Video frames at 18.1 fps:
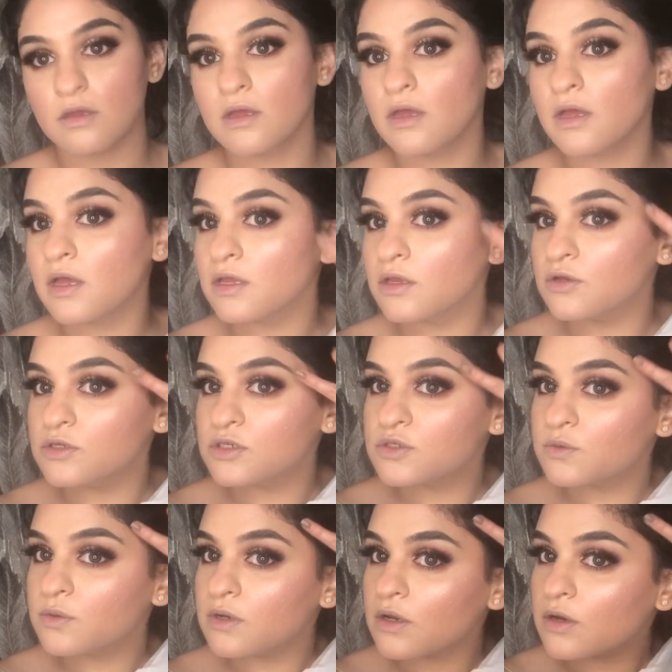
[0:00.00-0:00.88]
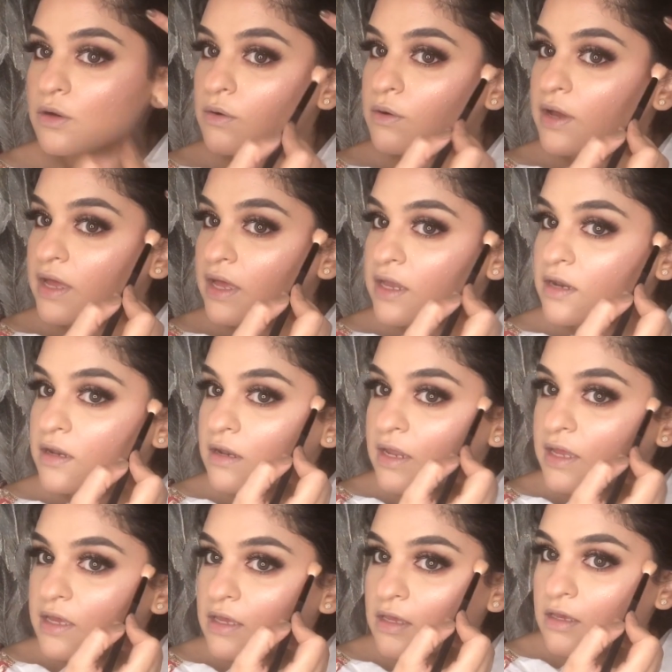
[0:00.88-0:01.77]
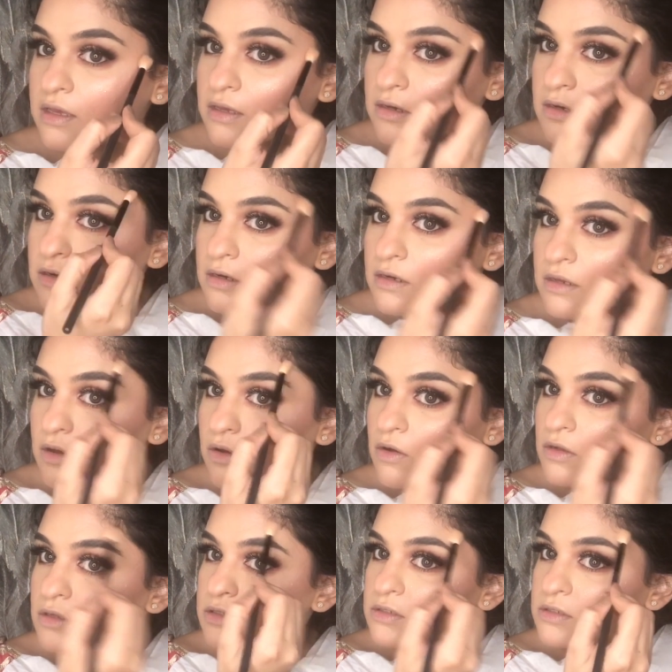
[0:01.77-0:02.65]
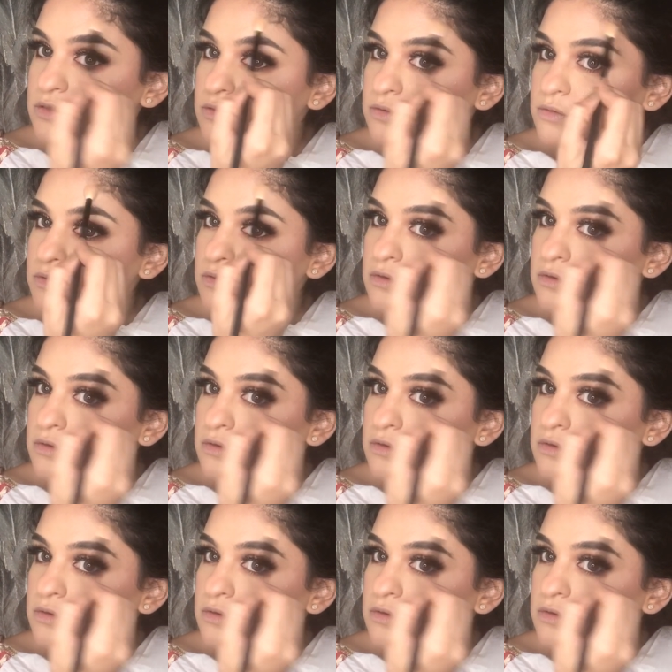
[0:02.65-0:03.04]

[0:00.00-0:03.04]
and you just want to go ahead like here also.